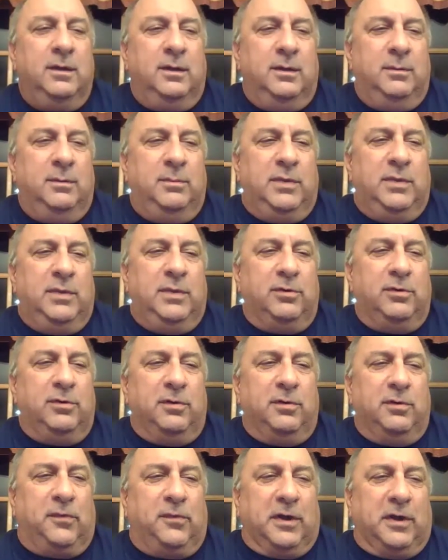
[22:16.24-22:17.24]
Peter,
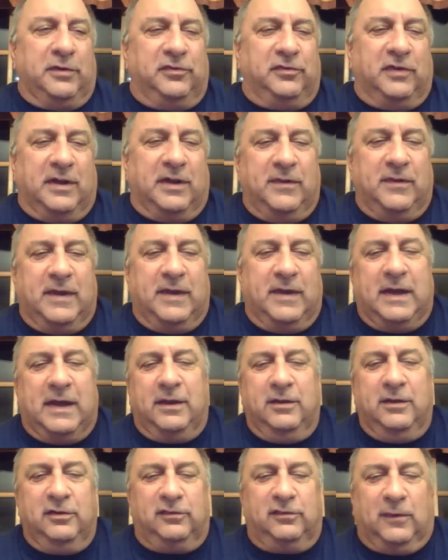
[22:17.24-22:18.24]
your thoughts on
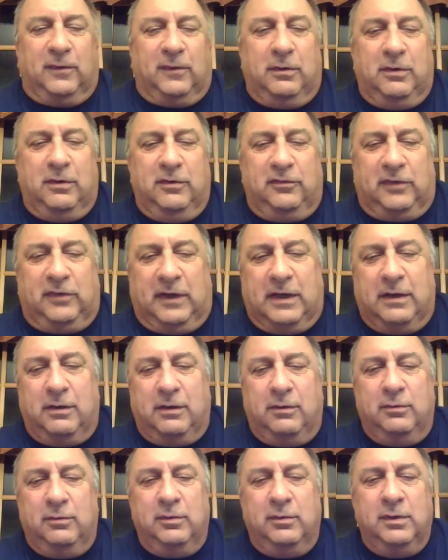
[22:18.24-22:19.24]
that as far as
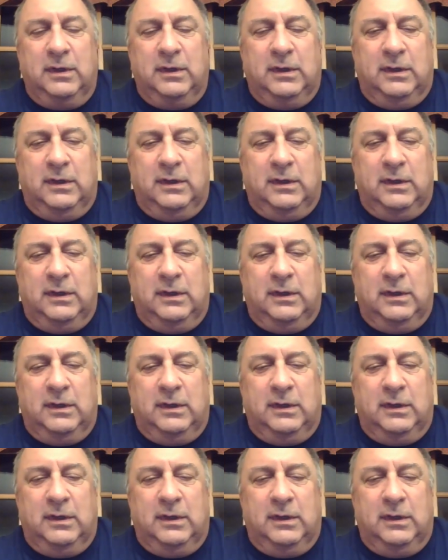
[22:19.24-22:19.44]
how